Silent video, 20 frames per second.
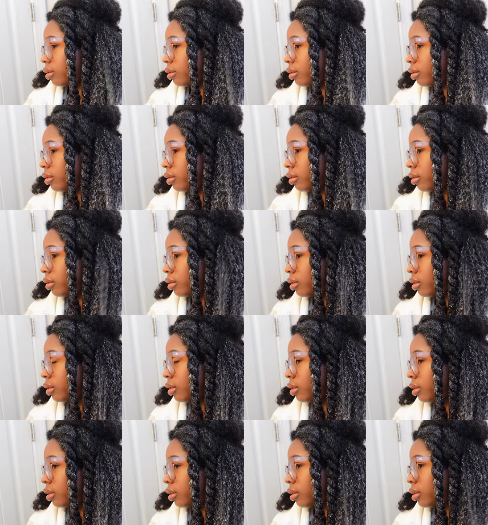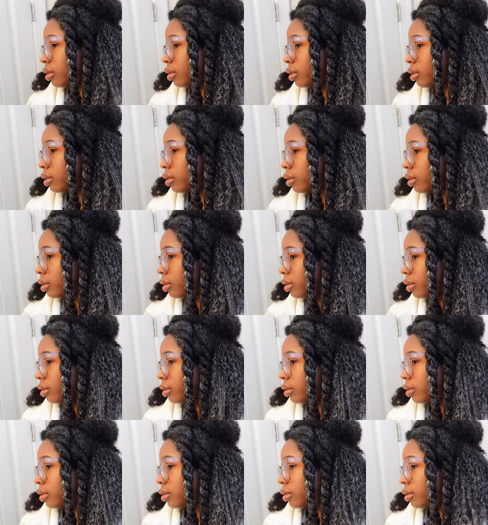
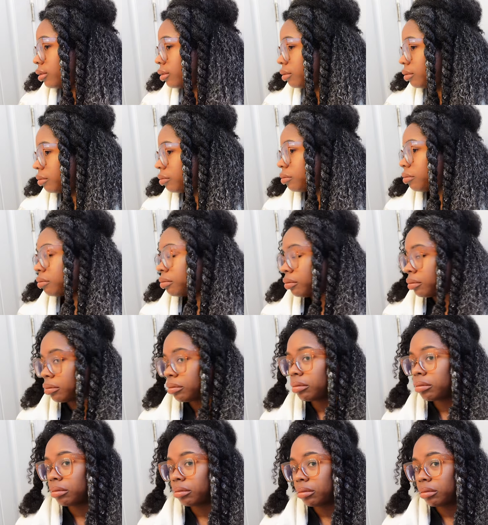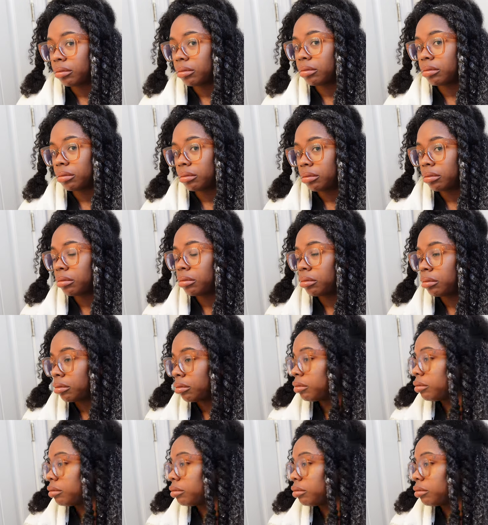(silence)